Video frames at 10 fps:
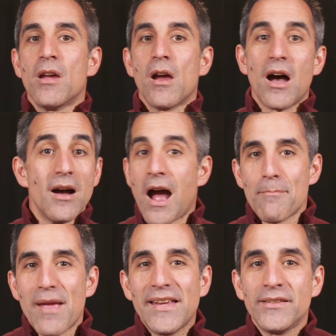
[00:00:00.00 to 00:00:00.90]
I
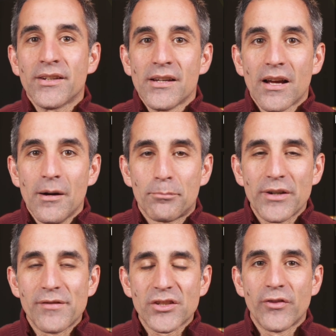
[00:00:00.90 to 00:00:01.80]
made a
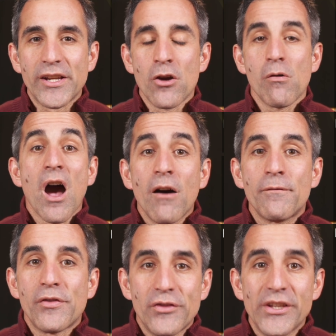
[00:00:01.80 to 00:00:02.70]
previous video of
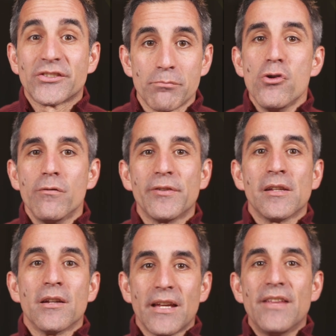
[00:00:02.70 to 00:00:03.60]
this movie,
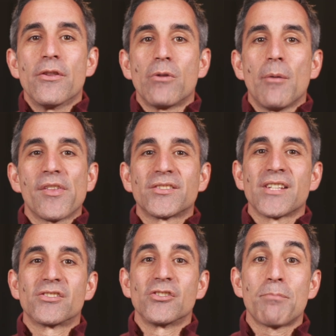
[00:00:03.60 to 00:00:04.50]
In the Realm of the
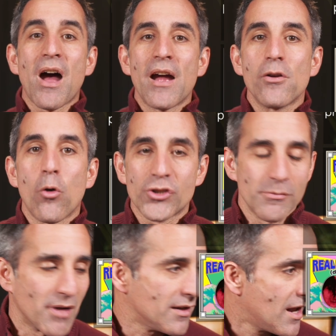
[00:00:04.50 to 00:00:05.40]
Senses, by
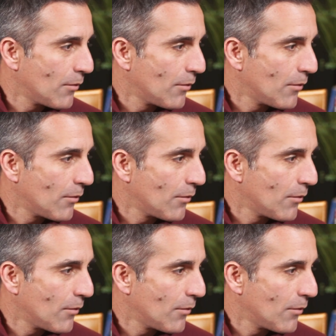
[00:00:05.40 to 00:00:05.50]
Oshima.